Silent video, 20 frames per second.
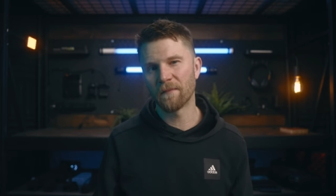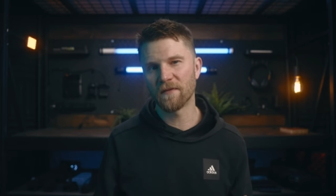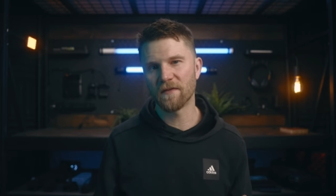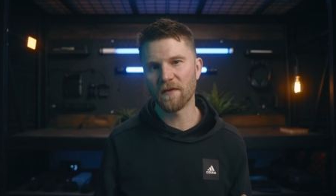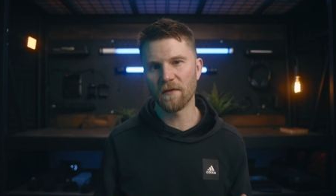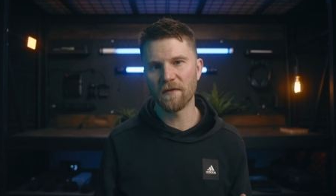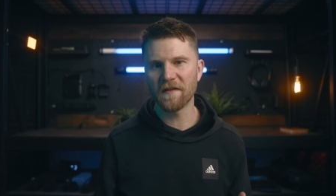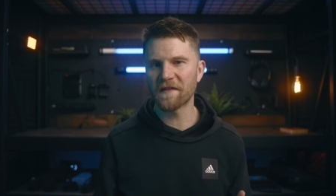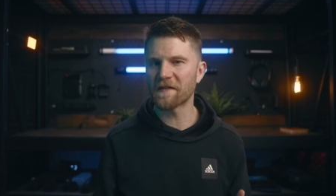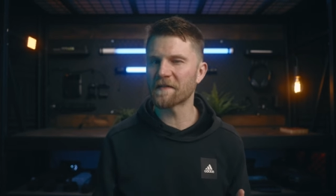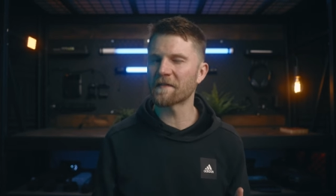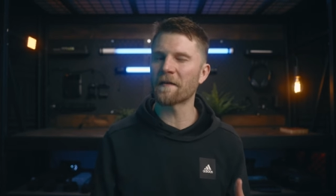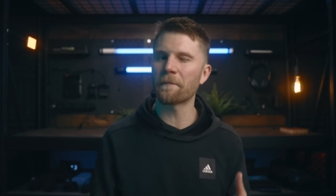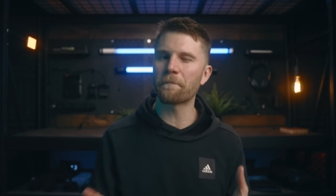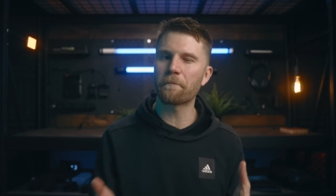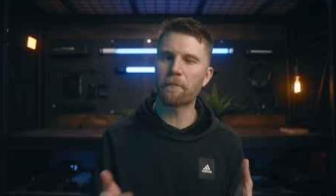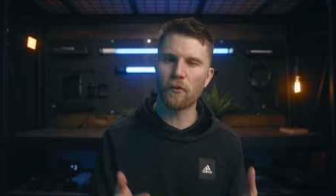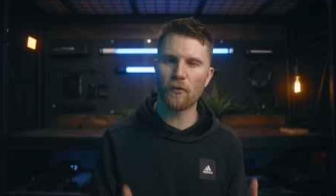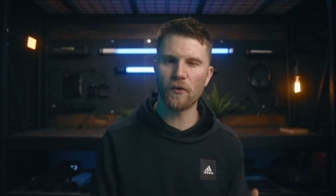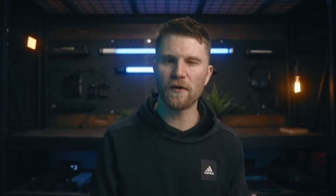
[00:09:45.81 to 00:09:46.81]
So this is a
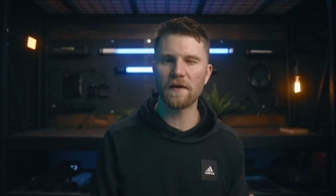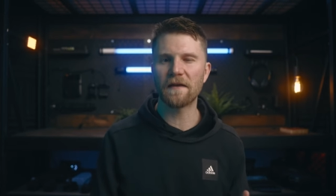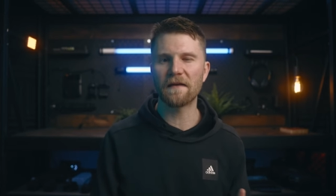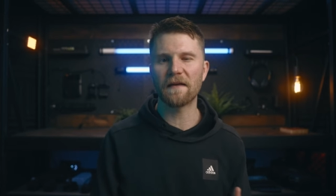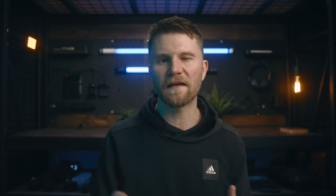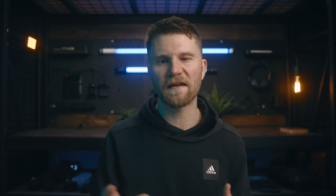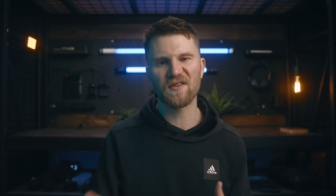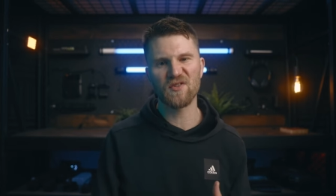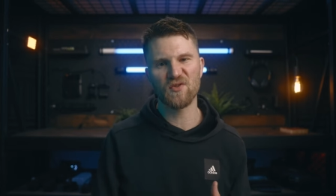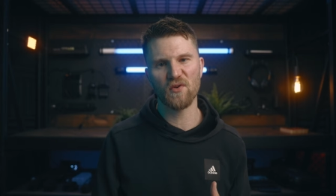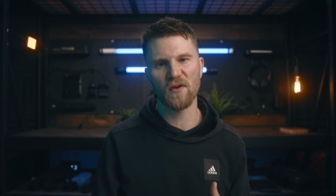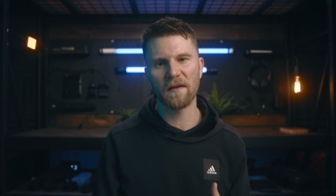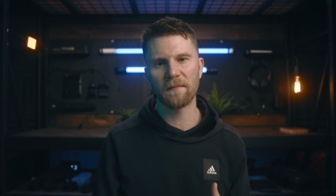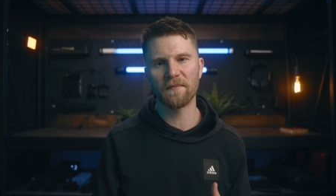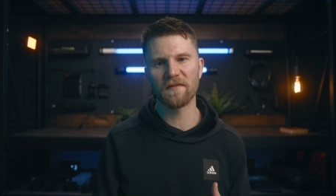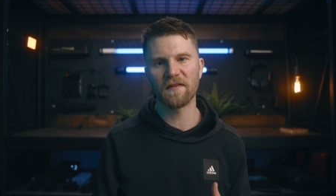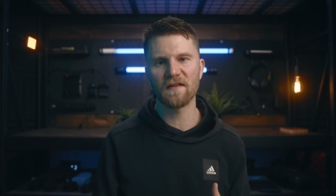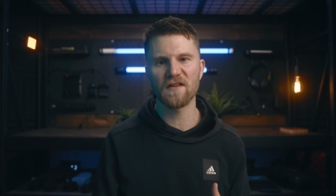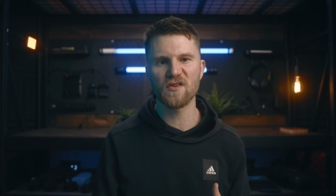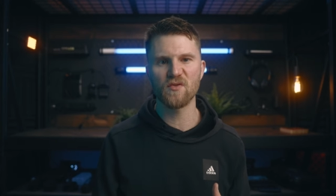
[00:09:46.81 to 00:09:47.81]
pretty extreme
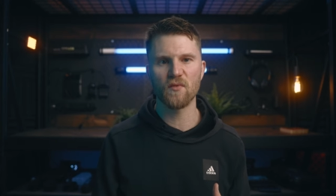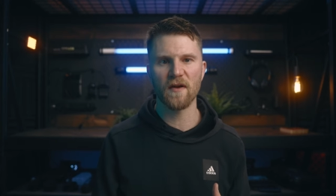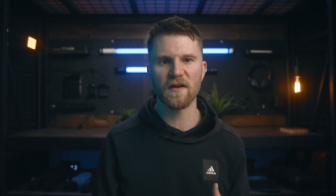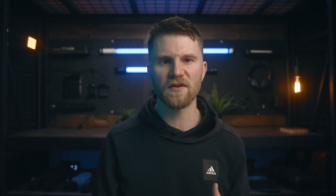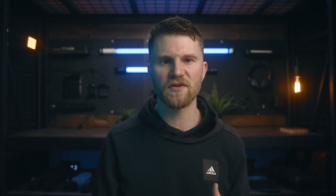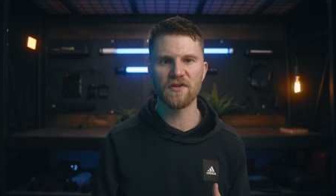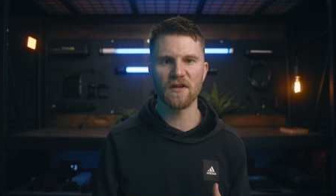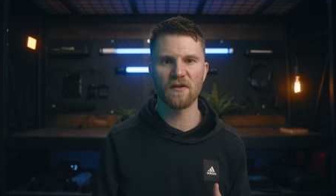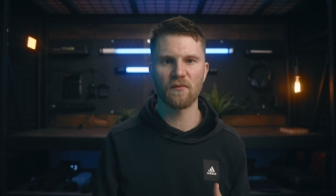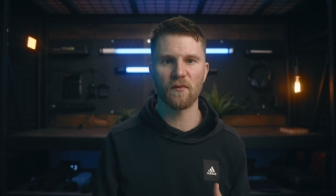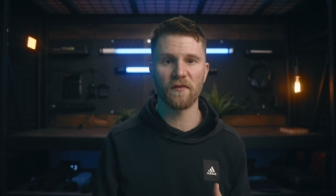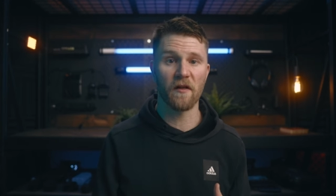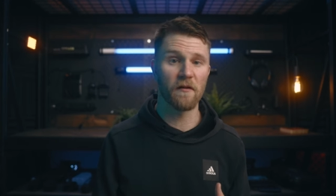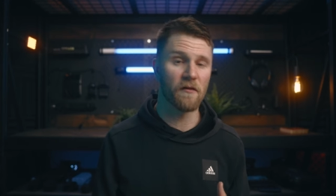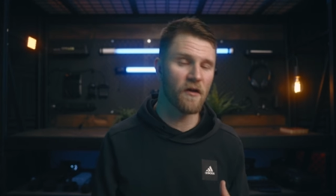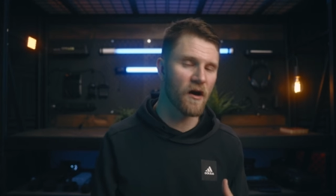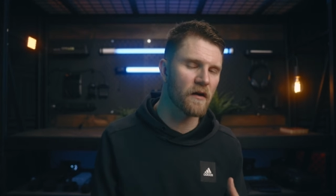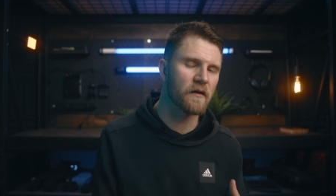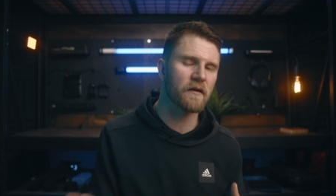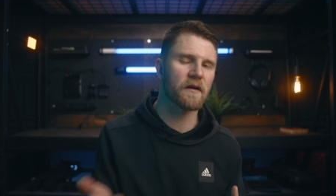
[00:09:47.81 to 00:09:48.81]
situation with a
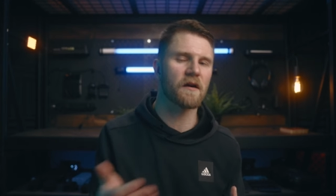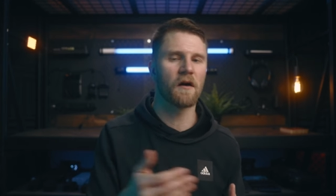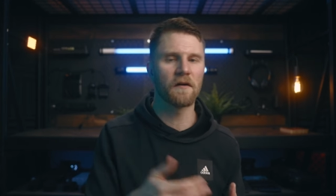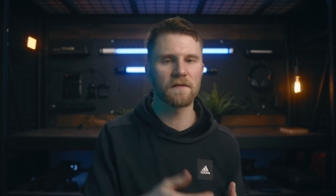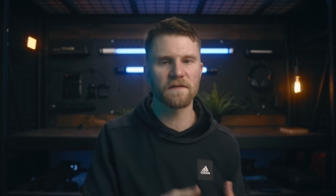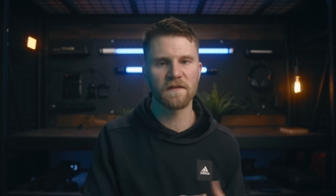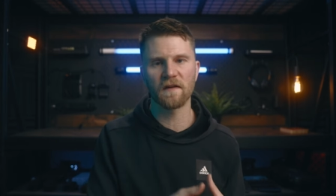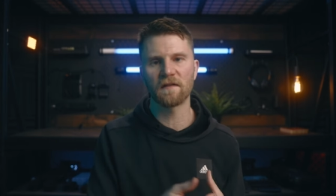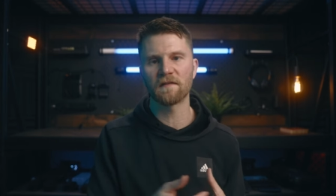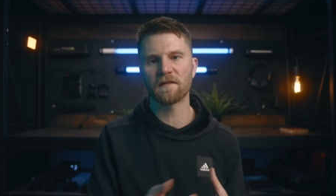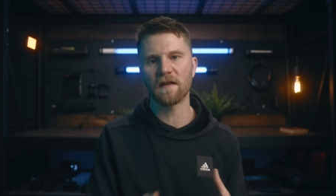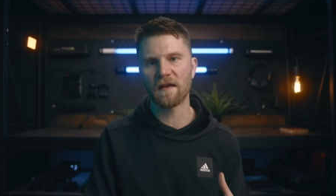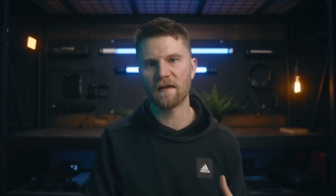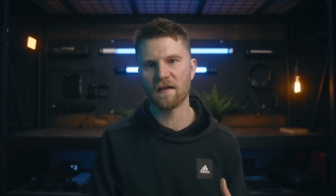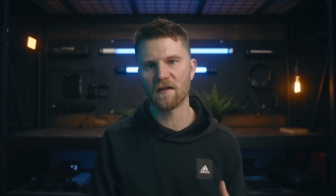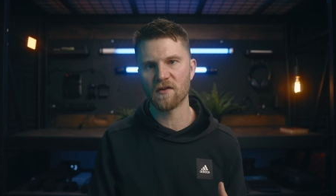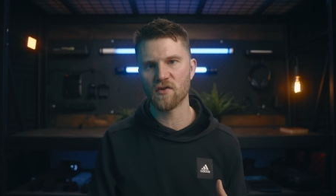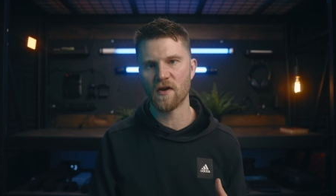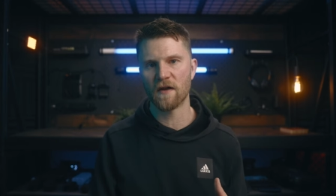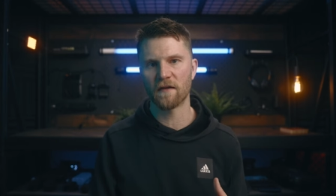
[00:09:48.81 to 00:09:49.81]
lot of constant
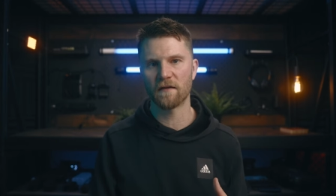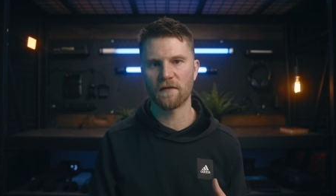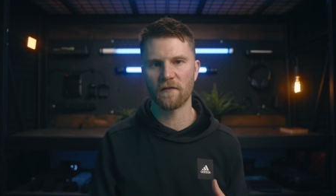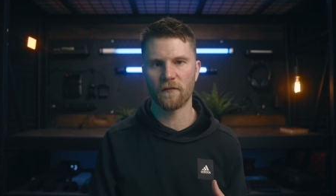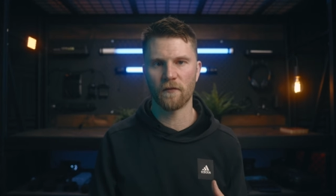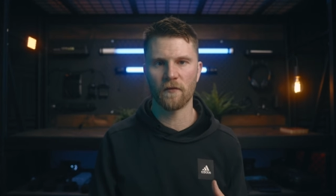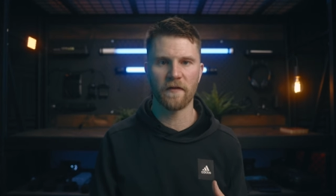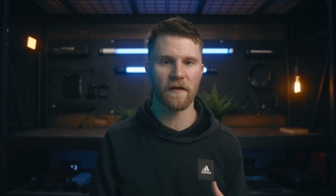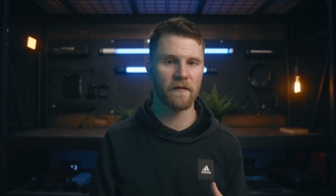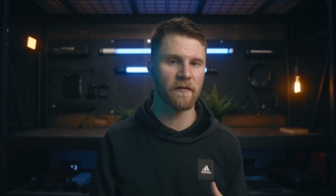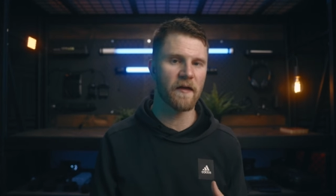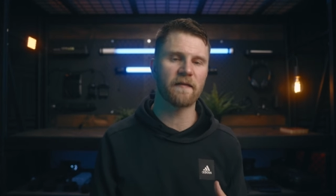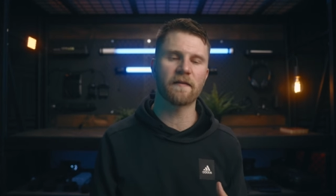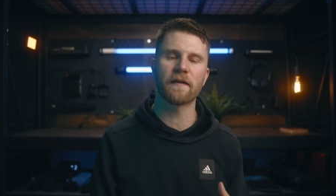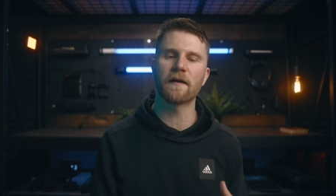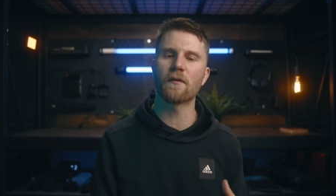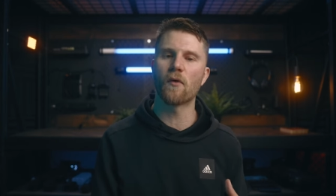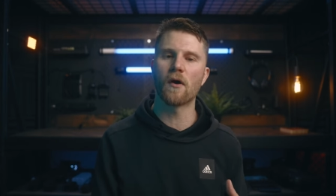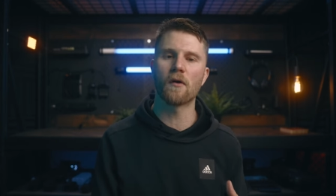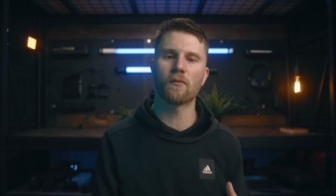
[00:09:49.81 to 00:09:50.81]
data transfer that
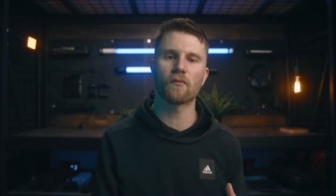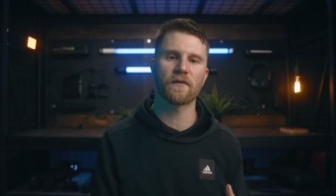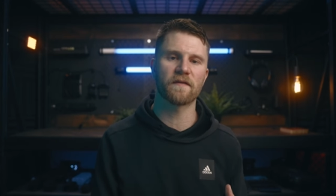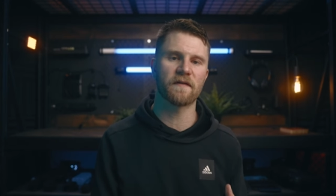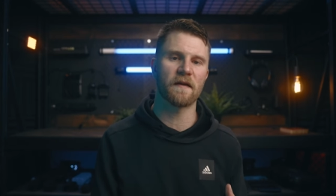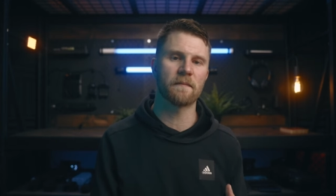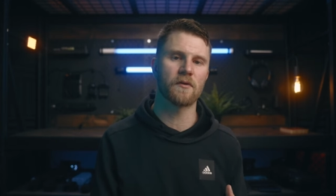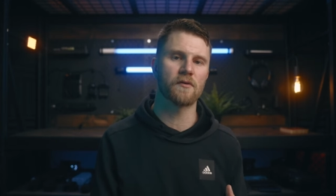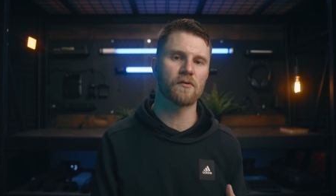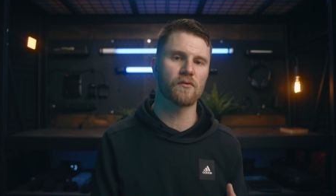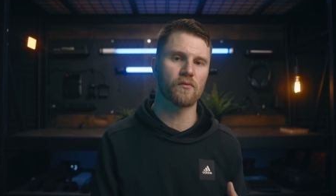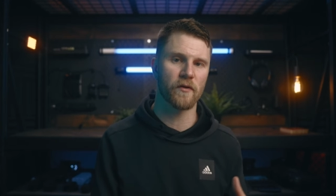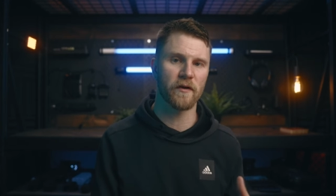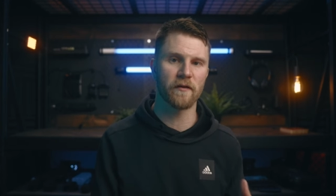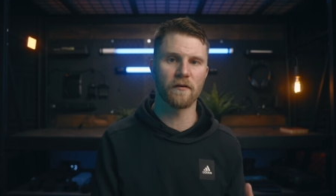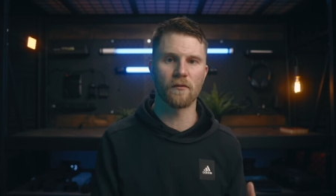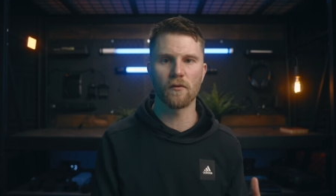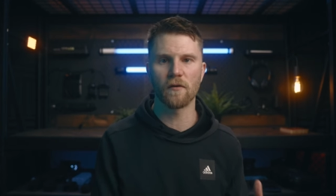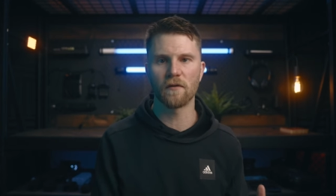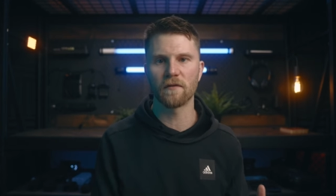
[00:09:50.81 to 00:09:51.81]
likely won't resemble
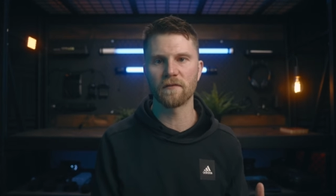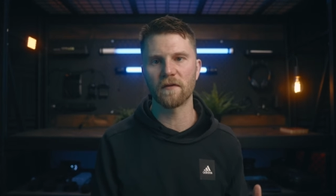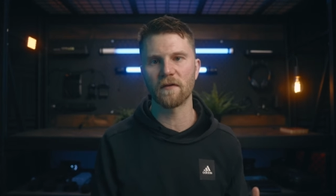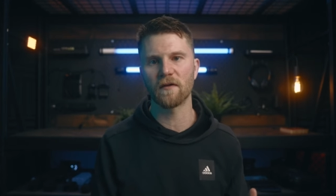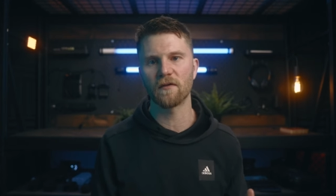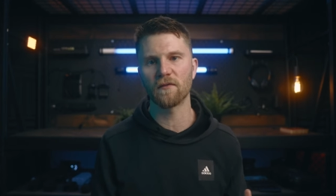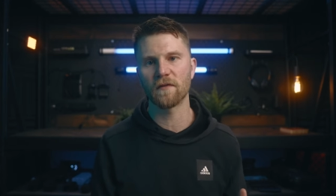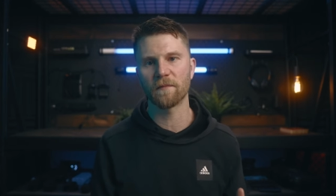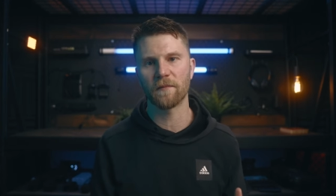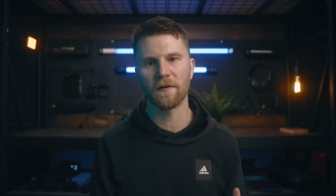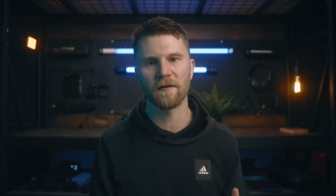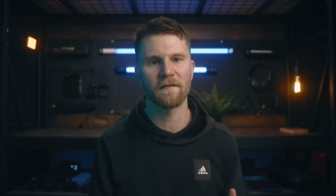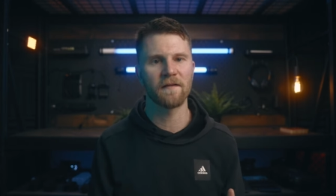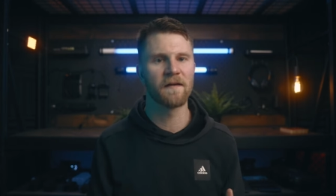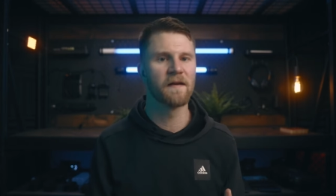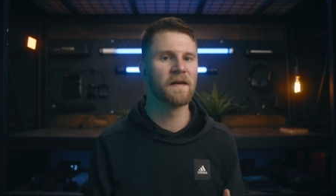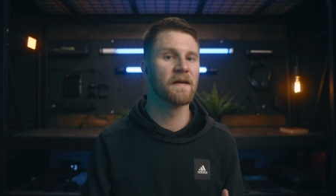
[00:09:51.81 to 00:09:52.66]
real world use, but